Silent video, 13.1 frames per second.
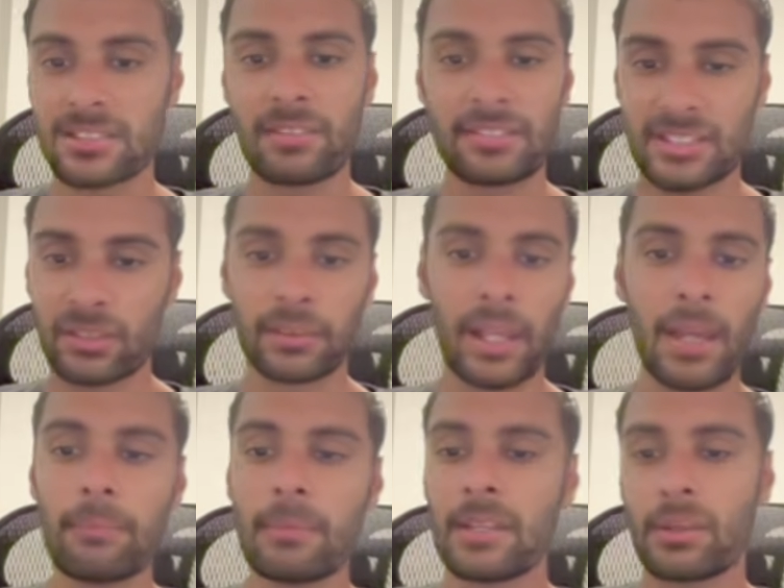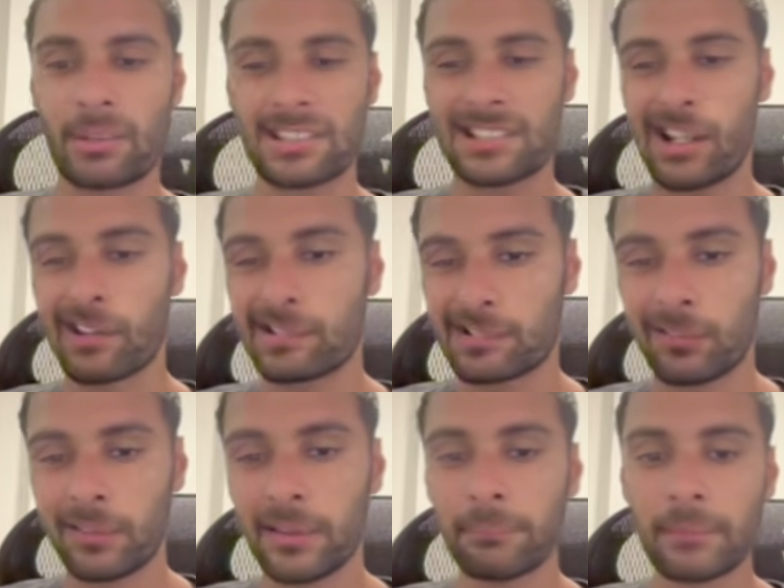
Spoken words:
every single day. You want to scale slowly,